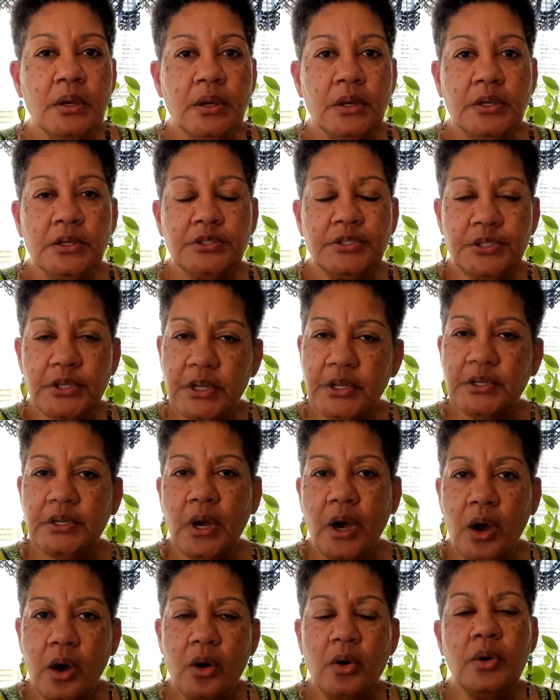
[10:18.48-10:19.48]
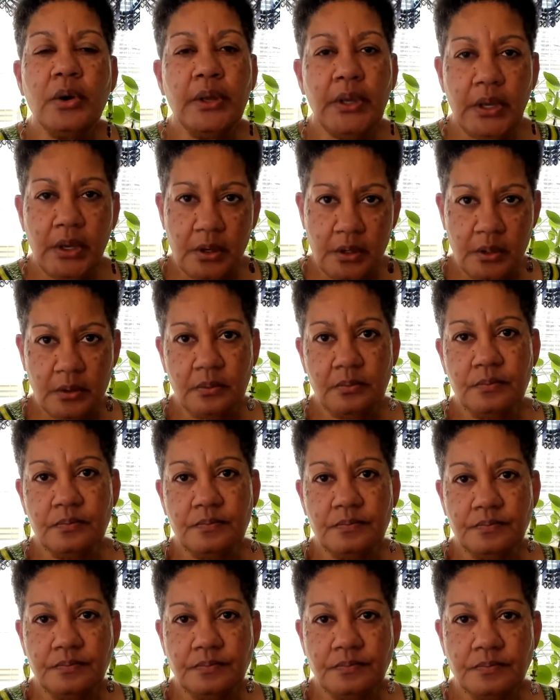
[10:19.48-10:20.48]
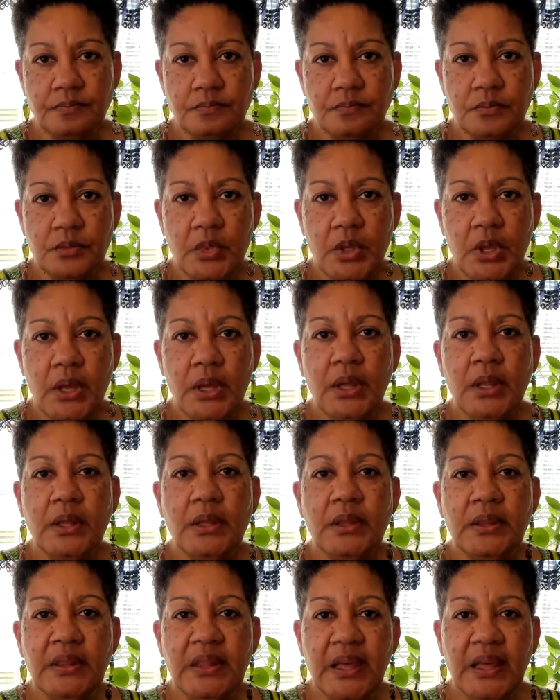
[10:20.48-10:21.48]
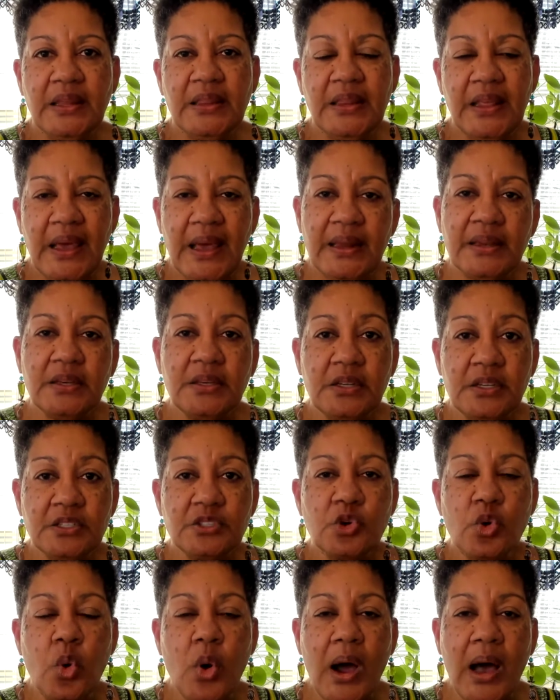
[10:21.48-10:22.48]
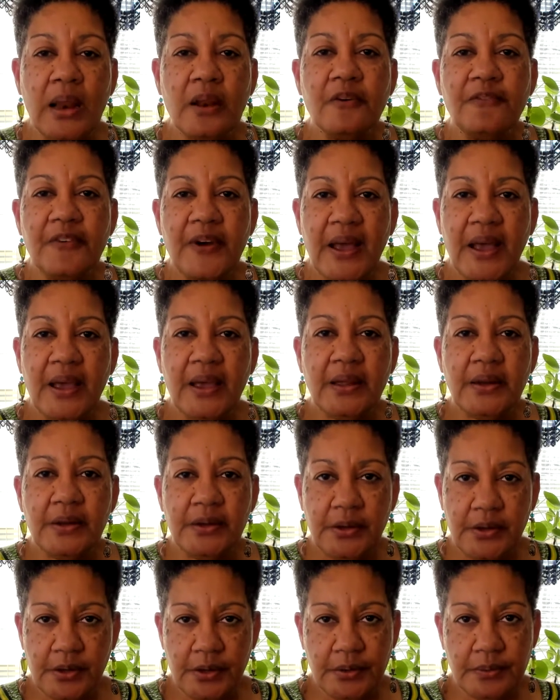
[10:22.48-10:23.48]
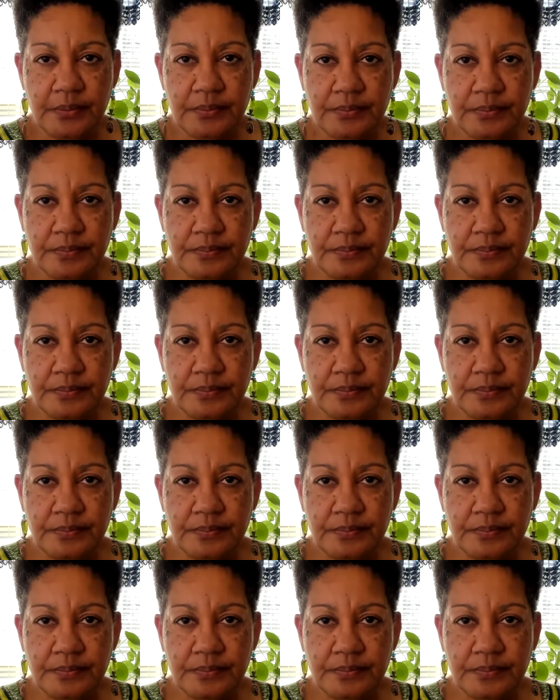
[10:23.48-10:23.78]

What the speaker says: she told him that disqualified him